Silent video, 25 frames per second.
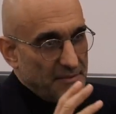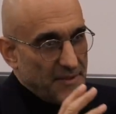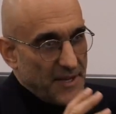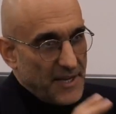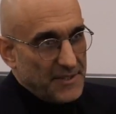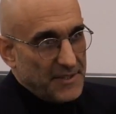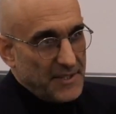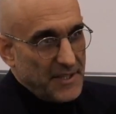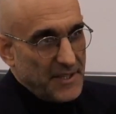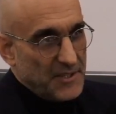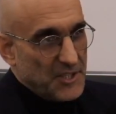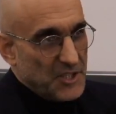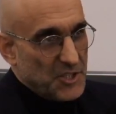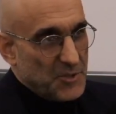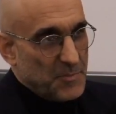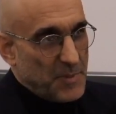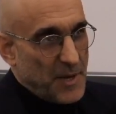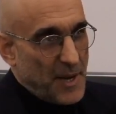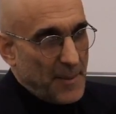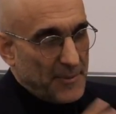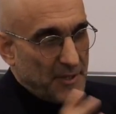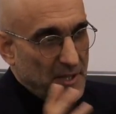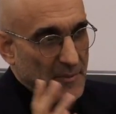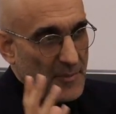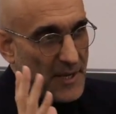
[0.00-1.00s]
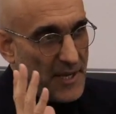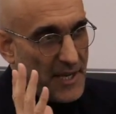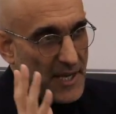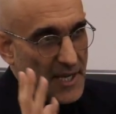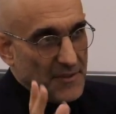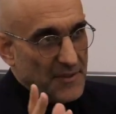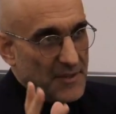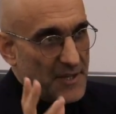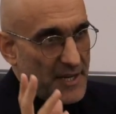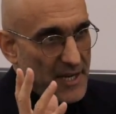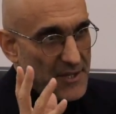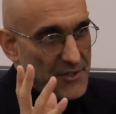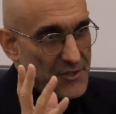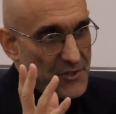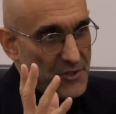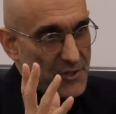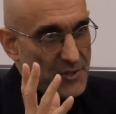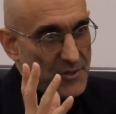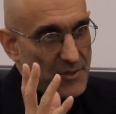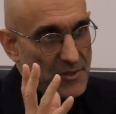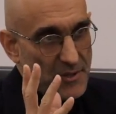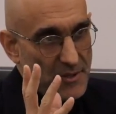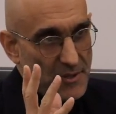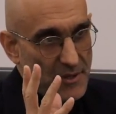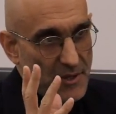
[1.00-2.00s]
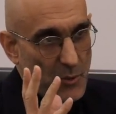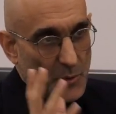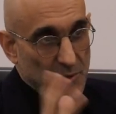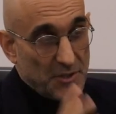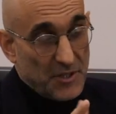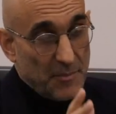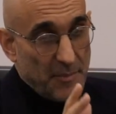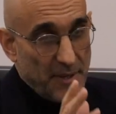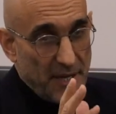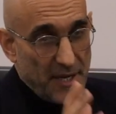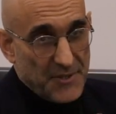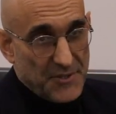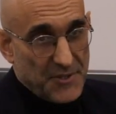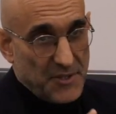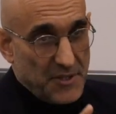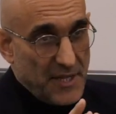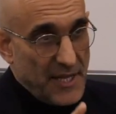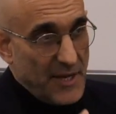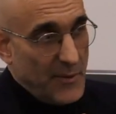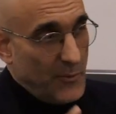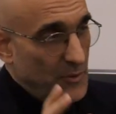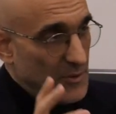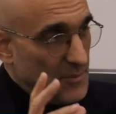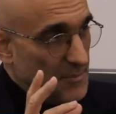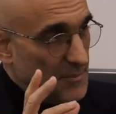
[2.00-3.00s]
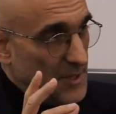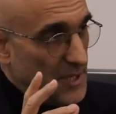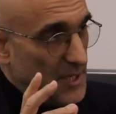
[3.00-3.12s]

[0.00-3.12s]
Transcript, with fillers: the idea just popped in my head that I should go into medicine. That would